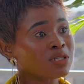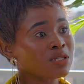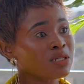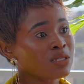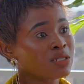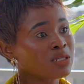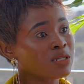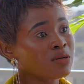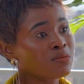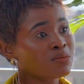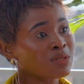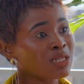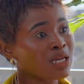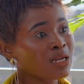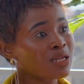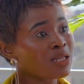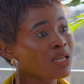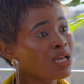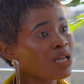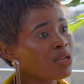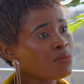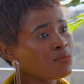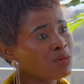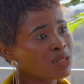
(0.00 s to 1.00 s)
systems that
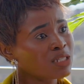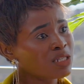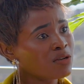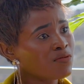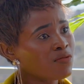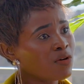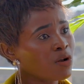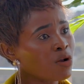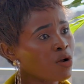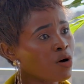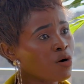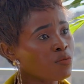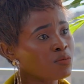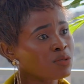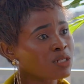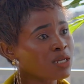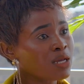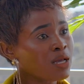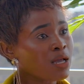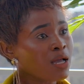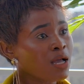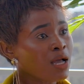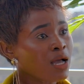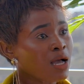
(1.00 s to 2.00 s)
can be developed,
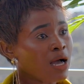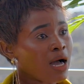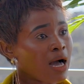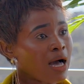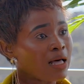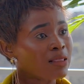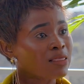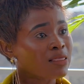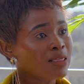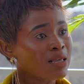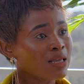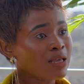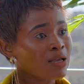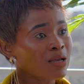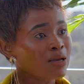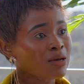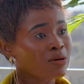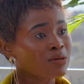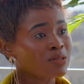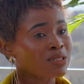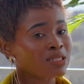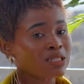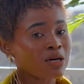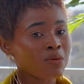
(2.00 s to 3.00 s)
I think
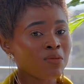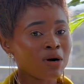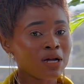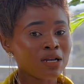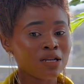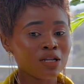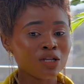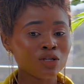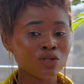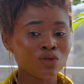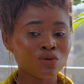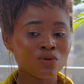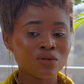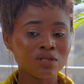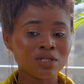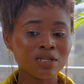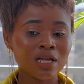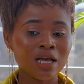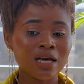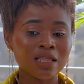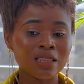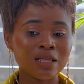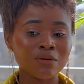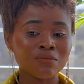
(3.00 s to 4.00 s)
someone needs to
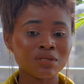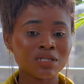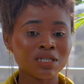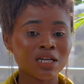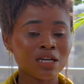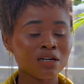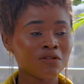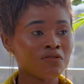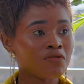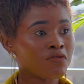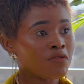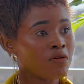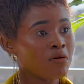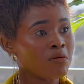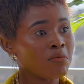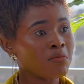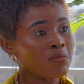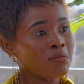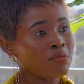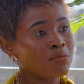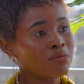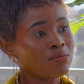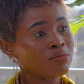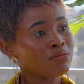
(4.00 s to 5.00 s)
take themselves
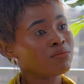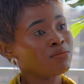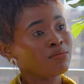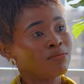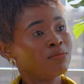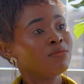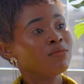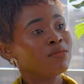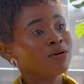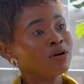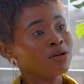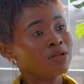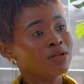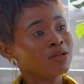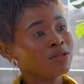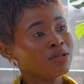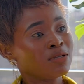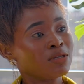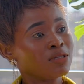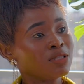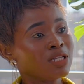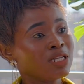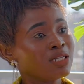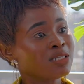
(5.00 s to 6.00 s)
from,
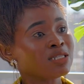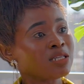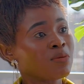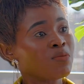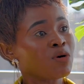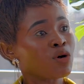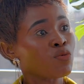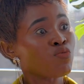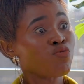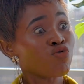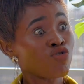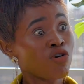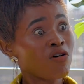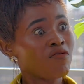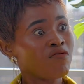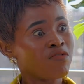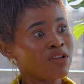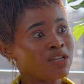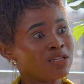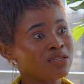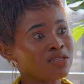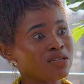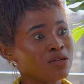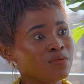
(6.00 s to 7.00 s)
this is about
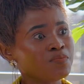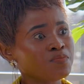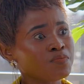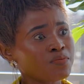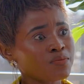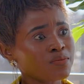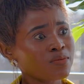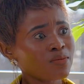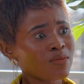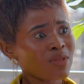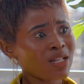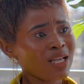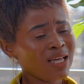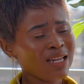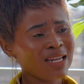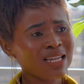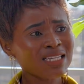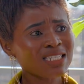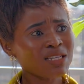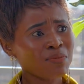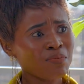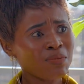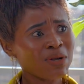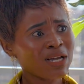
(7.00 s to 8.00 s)
profit.
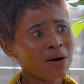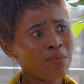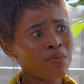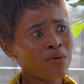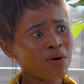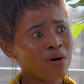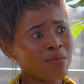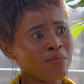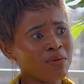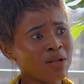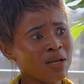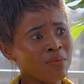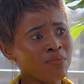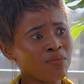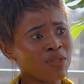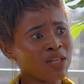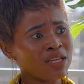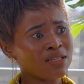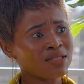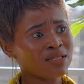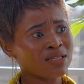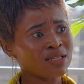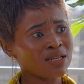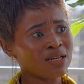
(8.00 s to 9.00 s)
There's a bigger problem.
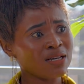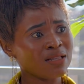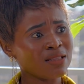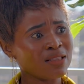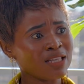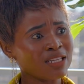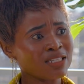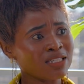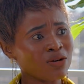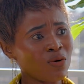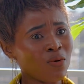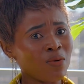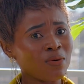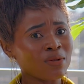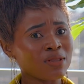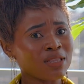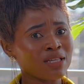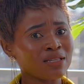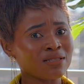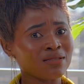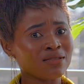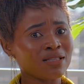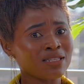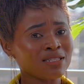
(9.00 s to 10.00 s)
There's
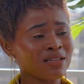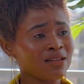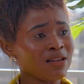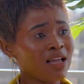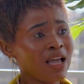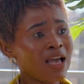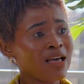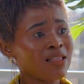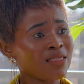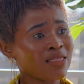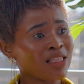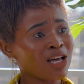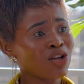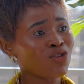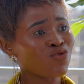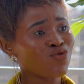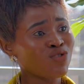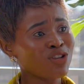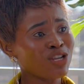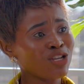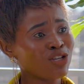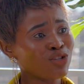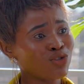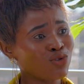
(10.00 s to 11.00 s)
an earth that
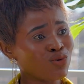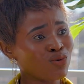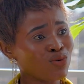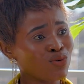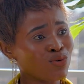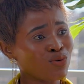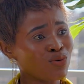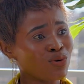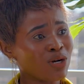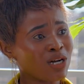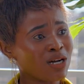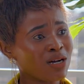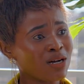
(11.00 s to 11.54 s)
we need to